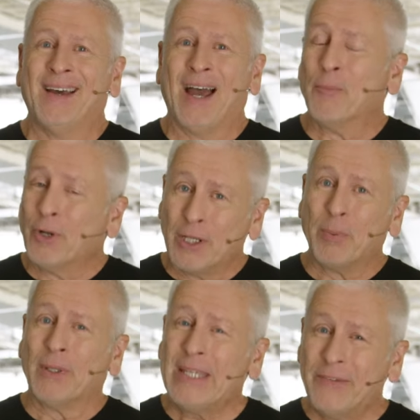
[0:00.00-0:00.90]
I'm really
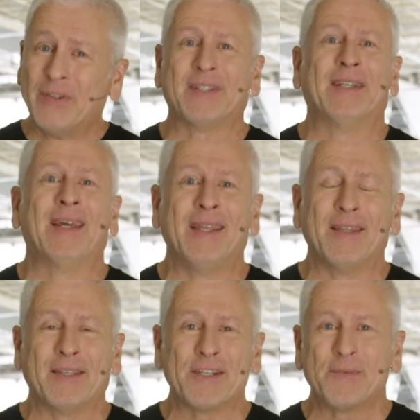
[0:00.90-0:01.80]
believing today
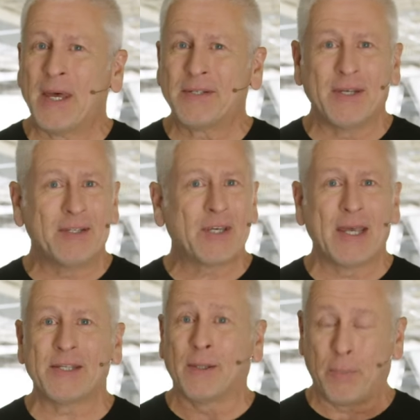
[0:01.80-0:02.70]
that this message
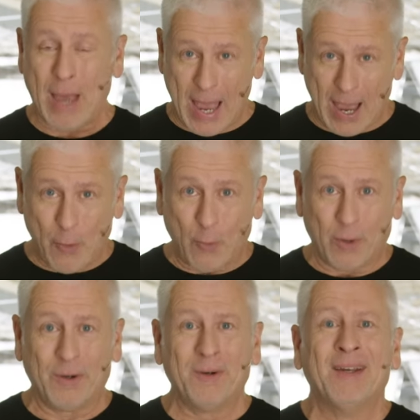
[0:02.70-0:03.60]
has the
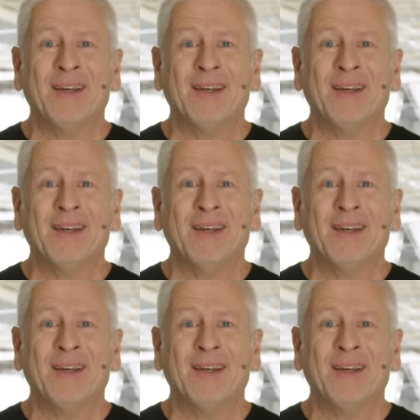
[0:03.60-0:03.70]
power